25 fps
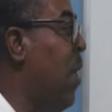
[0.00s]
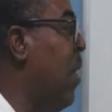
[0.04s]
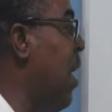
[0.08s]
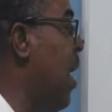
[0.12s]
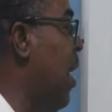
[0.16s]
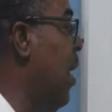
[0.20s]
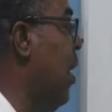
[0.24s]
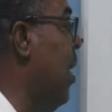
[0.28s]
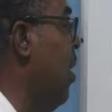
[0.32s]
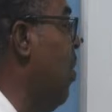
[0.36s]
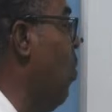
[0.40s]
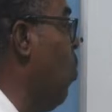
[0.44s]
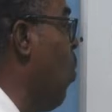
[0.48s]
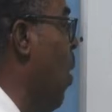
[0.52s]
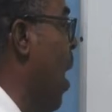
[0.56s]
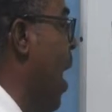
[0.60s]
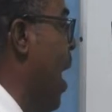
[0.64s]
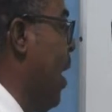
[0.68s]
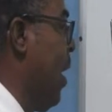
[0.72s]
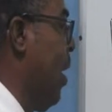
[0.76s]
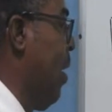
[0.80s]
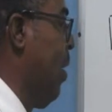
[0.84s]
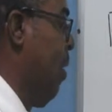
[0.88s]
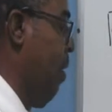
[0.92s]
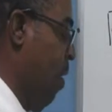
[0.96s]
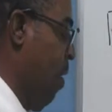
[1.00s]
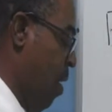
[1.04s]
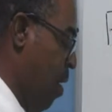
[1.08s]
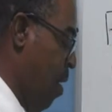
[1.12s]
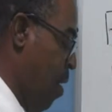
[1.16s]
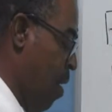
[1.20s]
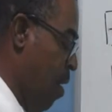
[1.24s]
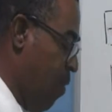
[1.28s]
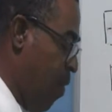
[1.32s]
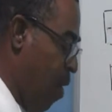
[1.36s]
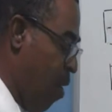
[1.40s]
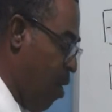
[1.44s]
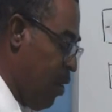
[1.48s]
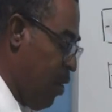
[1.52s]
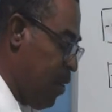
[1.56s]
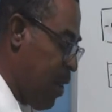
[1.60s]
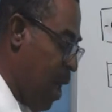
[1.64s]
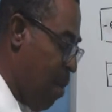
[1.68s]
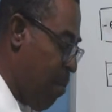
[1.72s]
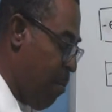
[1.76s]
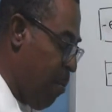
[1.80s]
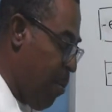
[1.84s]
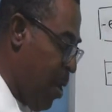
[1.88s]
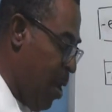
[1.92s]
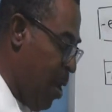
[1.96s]
end in Y. For
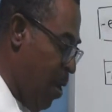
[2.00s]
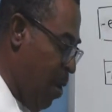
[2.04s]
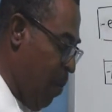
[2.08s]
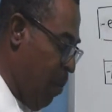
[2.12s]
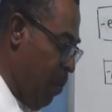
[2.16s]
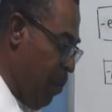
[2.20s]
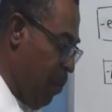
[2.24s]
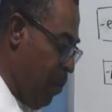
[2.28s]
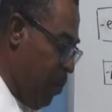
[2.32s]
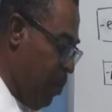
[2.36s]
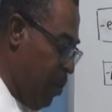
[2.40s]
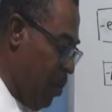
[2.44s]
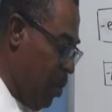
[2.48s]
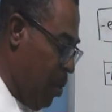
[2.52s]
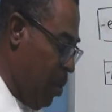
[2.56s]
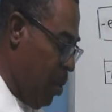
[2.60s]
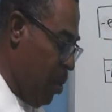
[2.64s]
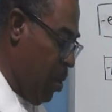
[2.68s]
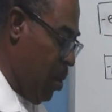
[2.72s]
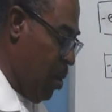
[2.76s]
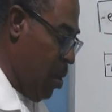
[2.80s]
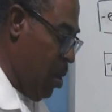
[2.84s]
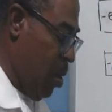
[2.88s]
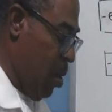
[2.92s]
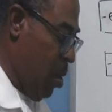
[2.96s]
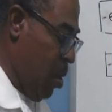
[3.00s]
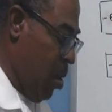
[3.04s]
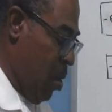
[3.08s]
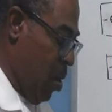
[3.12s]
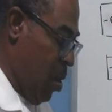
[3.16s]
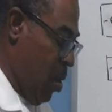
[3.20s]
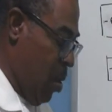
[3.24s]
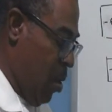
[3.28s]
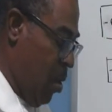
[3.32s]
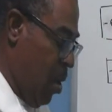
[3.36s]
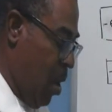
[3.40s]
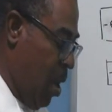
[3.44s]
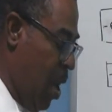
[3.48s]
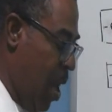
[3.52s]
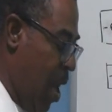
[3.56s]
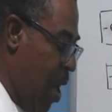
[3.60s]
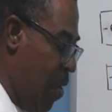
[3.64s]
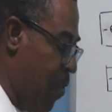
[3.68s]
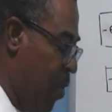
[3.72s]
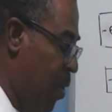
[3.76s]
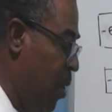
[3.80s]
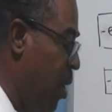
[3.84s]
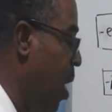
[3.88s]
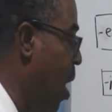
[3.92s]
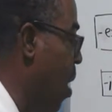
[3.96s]
example, I have
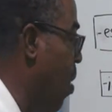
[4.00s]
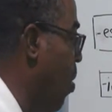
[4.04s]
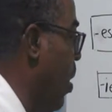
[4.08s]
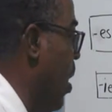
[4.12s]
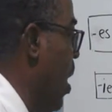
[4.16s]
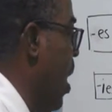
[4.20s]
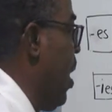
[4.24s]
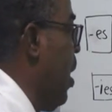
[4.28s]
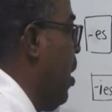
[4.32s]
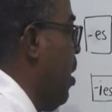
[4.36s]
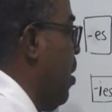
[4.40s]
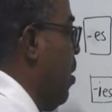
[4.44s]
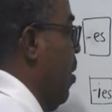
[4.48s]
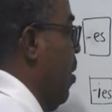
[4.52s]
a noun like